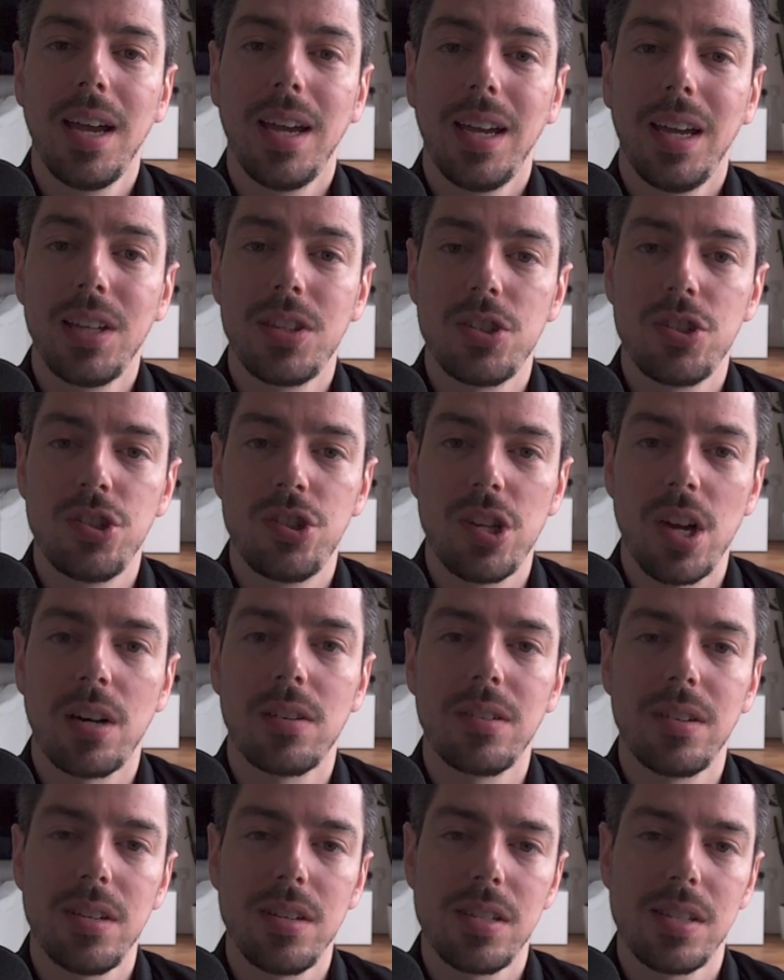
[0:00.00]
it's
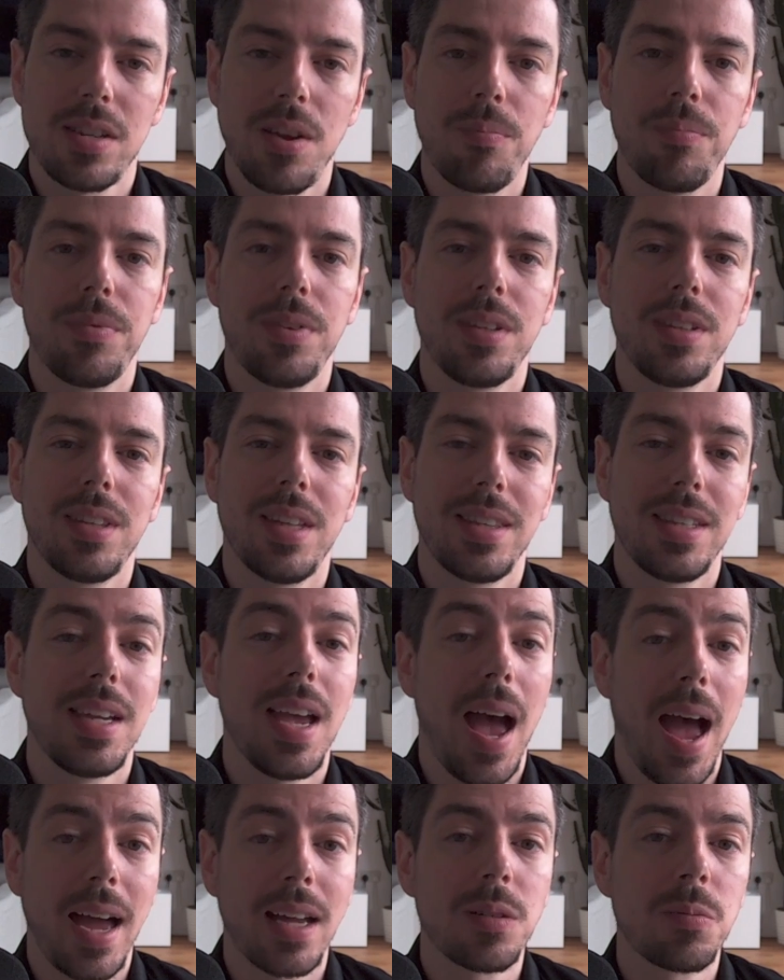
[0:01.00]
generally something that the
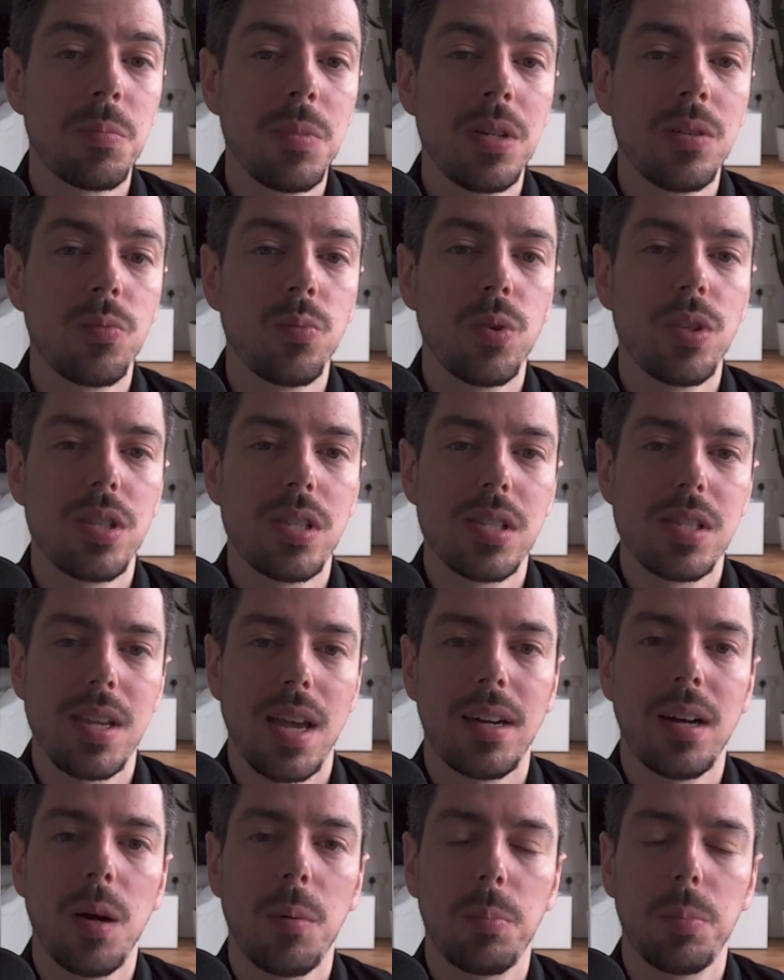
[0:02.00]
admin would
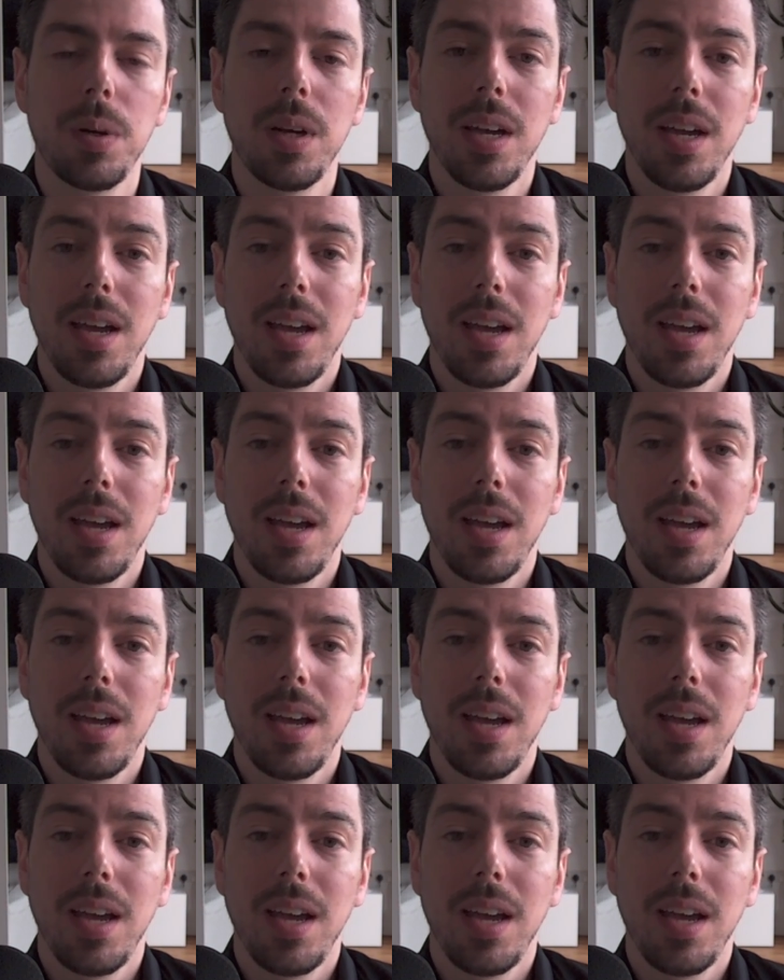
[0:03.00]
set up